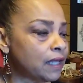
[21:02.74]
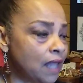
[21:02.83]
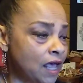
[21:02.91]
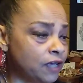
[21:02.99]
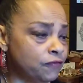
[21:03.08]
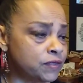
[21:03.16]

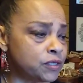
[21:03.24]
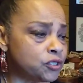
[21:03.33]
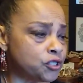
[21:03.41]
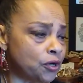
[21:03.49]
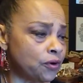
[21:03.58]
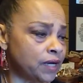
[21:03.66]
Life is a
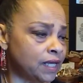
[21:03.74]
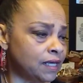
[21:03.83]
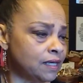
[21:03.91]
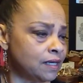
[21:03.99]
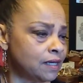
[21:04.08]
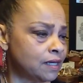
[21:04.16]

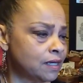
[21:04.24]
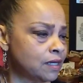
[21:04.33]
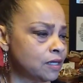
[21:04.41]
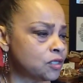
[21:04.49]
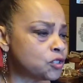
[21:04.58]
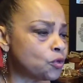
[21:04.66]
journey
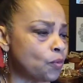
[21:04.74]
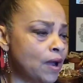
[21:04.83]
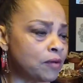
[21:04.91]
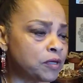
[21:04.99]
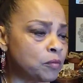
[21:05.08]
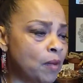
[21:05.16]

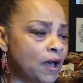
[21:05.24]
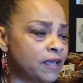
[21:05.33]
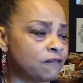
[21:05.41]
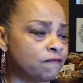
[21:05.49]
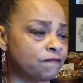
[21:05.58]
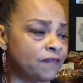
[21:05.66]
surrounded by
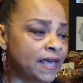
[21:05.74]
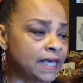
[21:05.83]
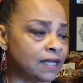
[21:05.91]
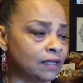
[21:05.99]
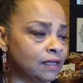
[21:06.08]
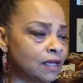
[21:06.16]
a
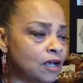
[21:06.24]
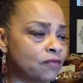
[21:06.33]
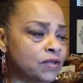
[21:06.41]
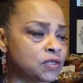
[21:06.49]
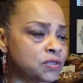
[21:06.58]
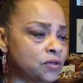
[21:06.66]
veil
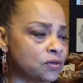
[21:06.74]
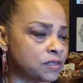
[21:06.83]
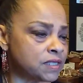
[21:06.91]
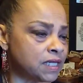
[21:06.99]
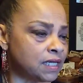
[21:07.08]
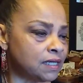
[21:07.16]
of
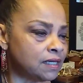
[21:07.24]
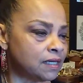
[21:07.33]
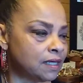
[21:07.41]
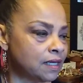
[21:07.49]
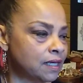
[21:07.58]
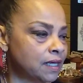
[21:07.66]
uncertainty.
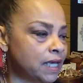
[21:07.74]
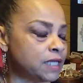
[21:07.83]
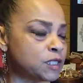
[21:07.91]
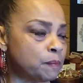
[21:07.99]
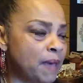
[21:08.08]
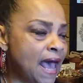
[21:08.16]

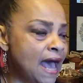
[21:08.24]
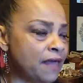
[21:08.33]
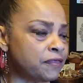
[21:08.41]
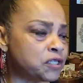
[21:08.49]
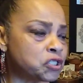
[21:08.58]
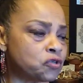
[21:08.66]
Its
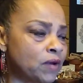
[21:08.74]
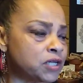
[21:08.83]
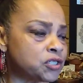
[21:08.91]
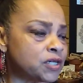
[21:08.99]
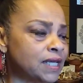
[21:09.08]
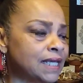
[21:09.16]
path
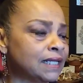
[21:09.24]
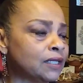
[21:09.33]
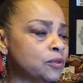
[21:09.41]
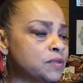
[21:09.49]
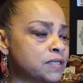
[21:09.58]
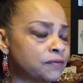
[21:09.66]
stretched
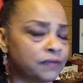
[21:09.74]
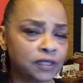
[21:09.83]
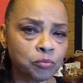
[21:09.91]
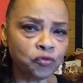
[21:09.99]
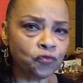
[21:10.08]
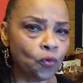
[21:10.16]

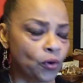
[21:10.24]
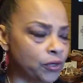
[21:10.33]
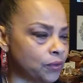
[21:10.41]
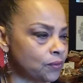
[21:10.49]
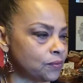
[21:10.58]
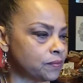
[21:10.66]
elusively before
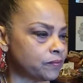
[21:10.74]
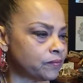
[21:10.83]
you.